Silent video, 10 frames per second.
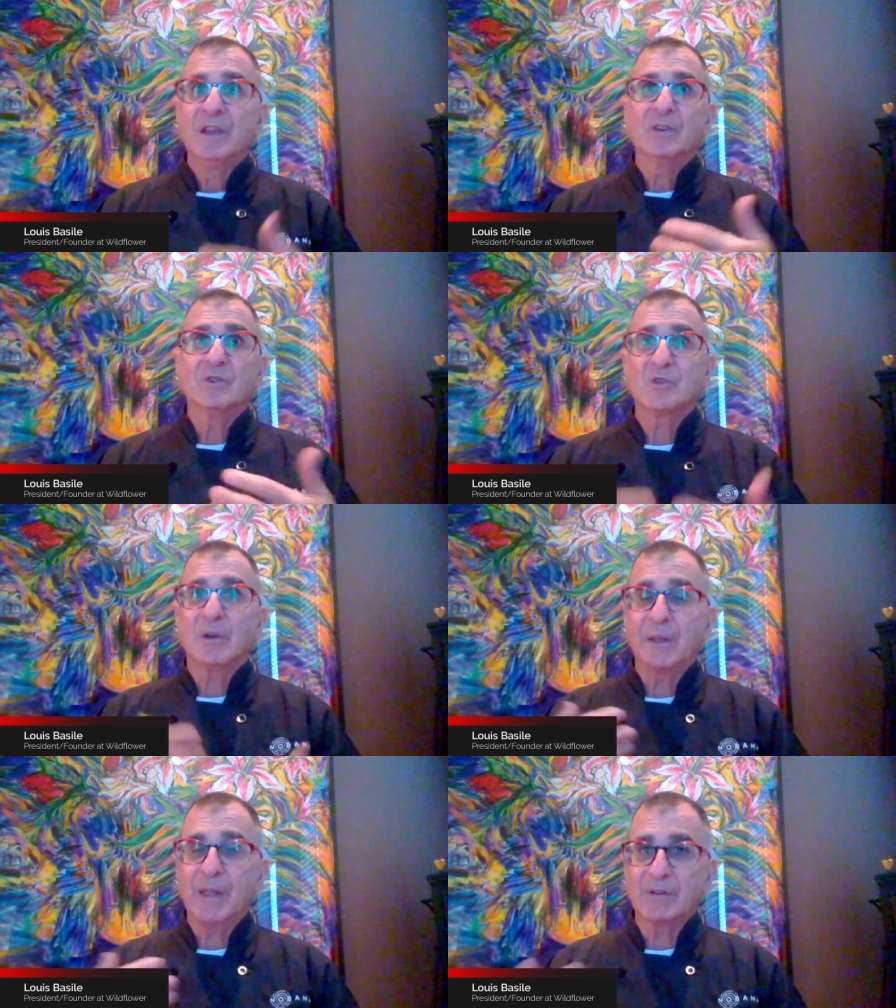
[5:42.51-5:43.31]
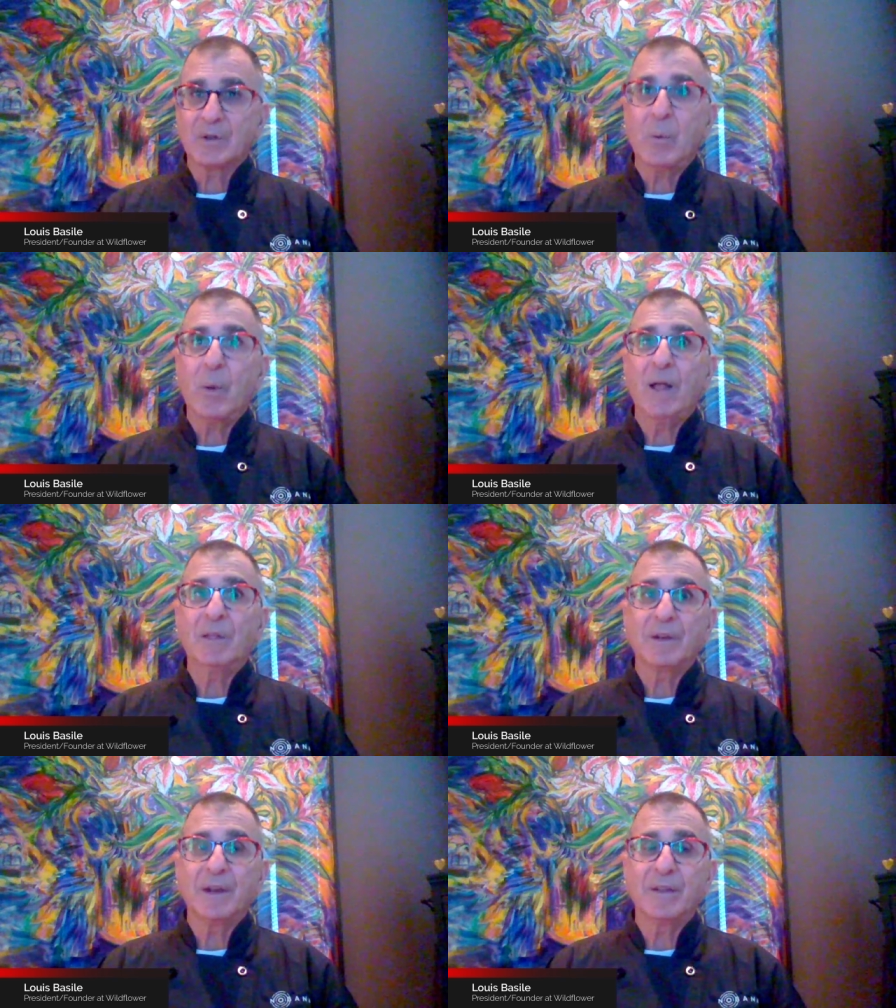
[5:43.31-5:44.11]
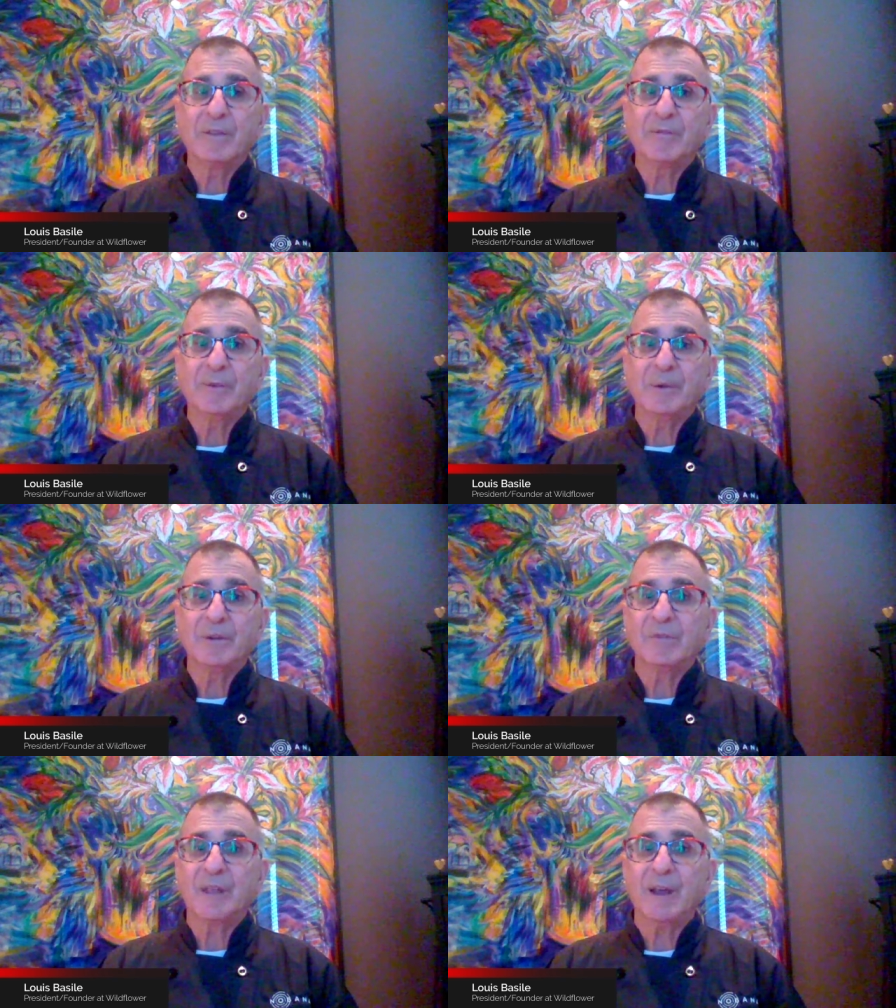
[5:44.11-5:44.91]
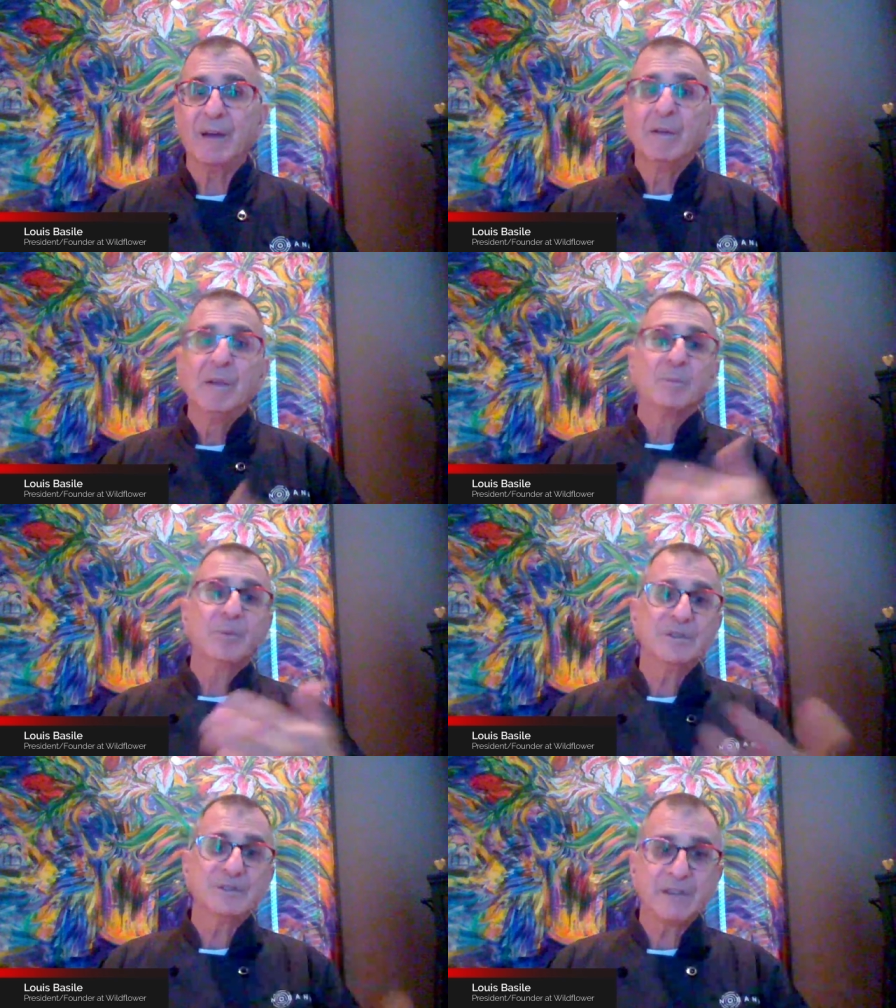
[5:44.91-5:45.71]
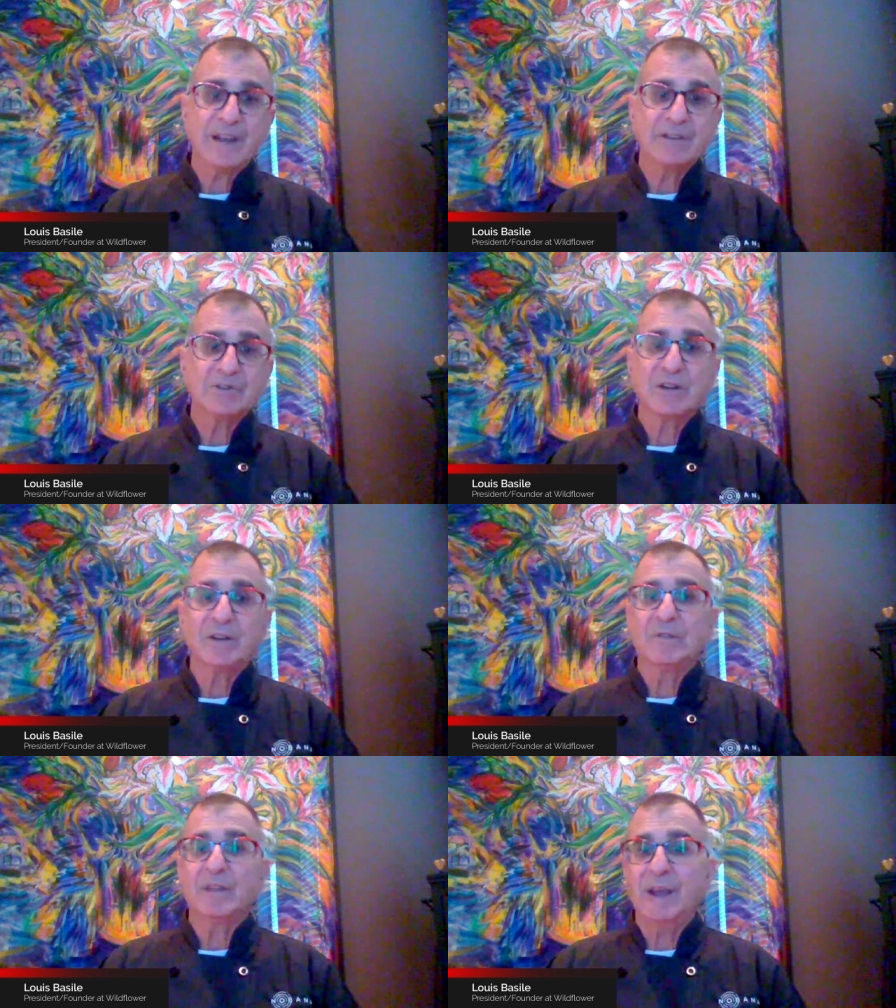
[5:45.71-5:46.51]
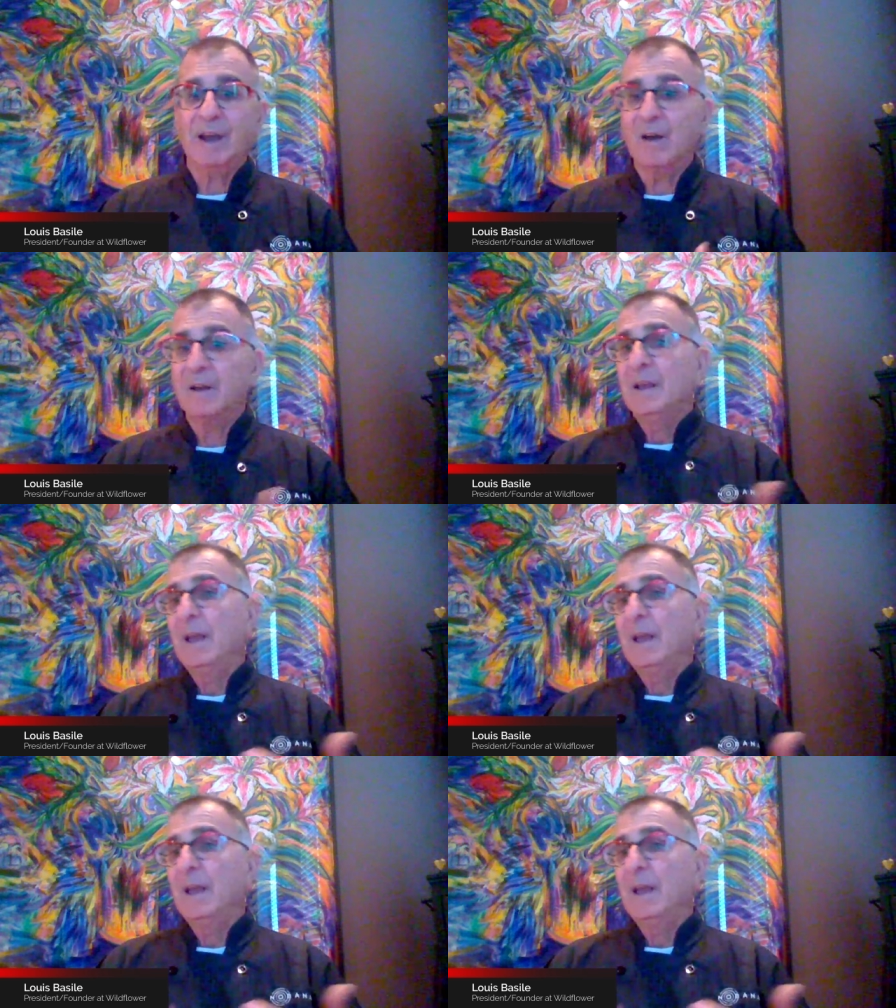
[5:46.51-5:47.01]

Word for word: ensuring that the quality of the food is there, presentation is there,